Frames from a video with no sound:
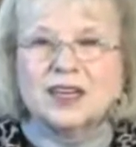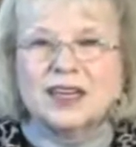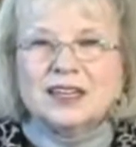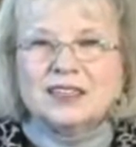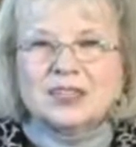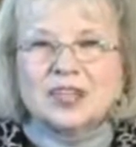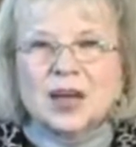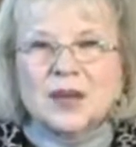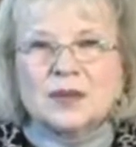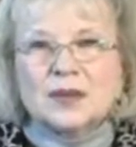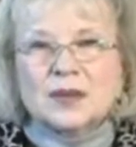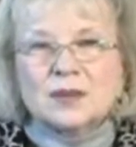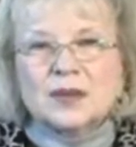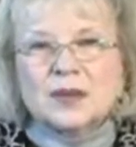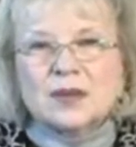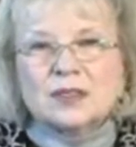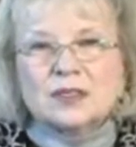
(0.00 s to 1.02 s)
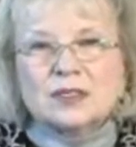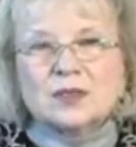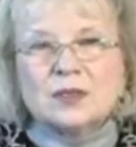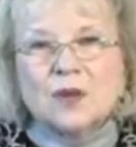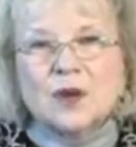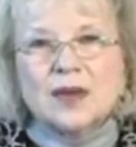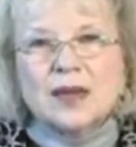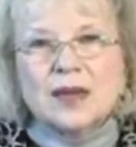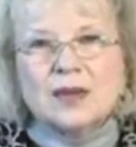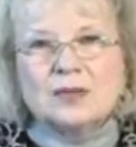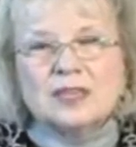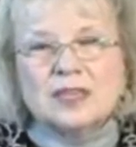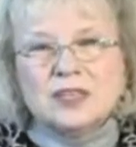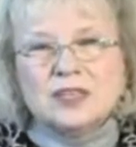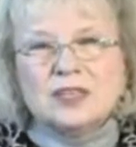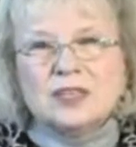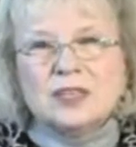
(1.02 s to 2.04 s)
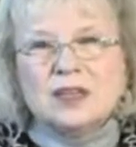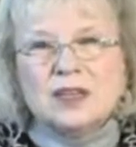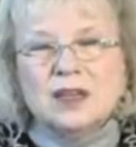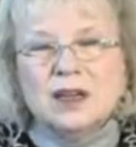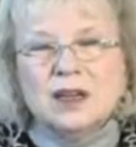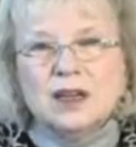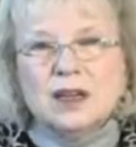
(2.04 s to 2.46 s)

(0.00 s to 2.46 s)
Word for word: It's coming because of what I'm teaching